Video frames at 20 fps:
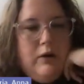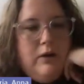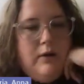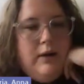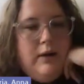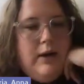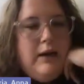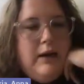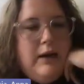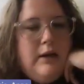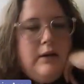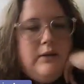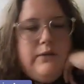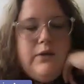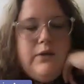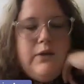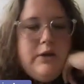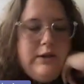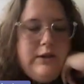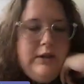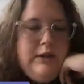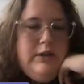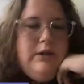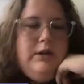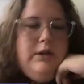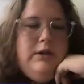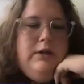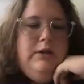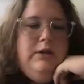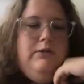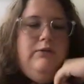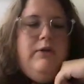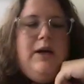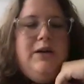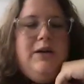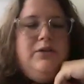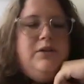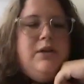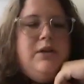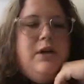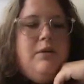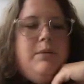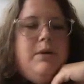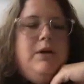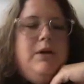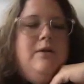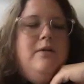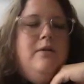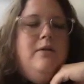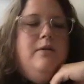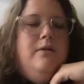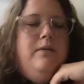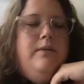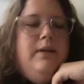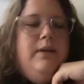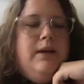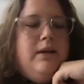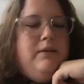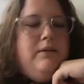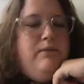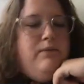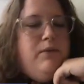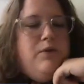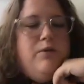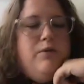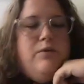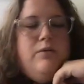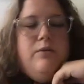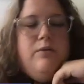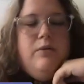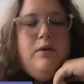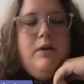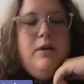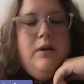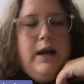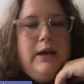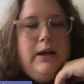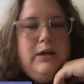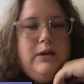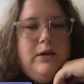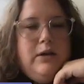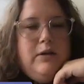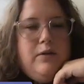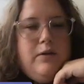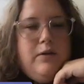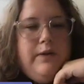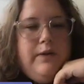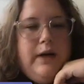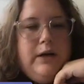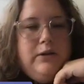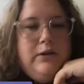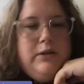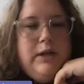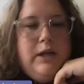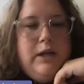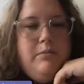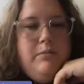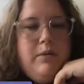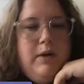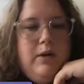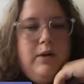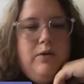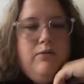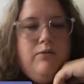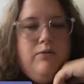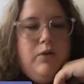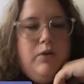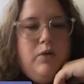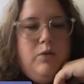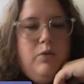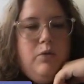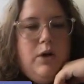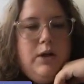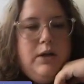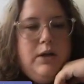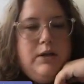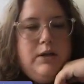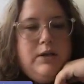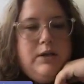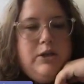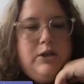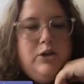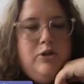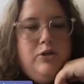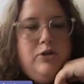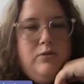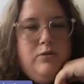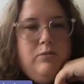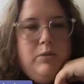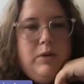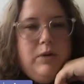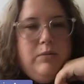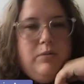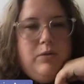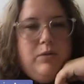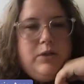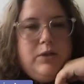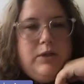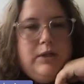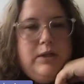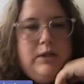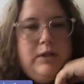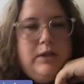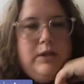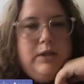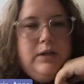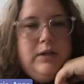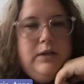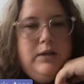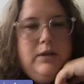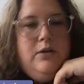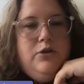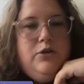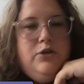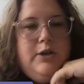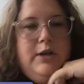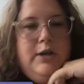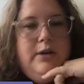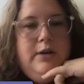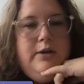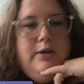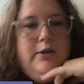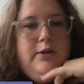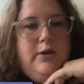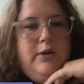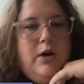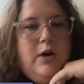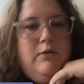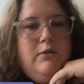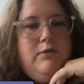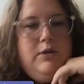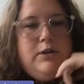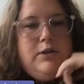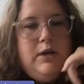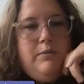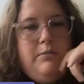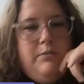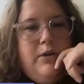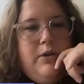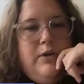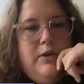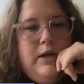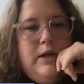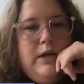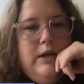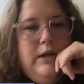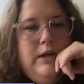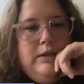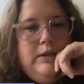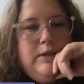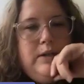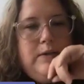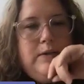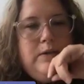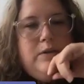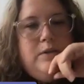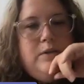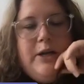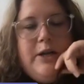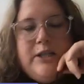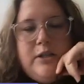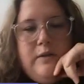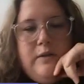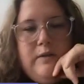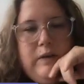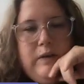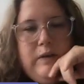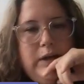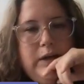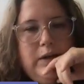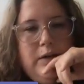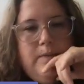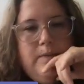And if there isn't a file type here, like if you had another file type that you really wanted to be able to share, you can always upload it as unspecified.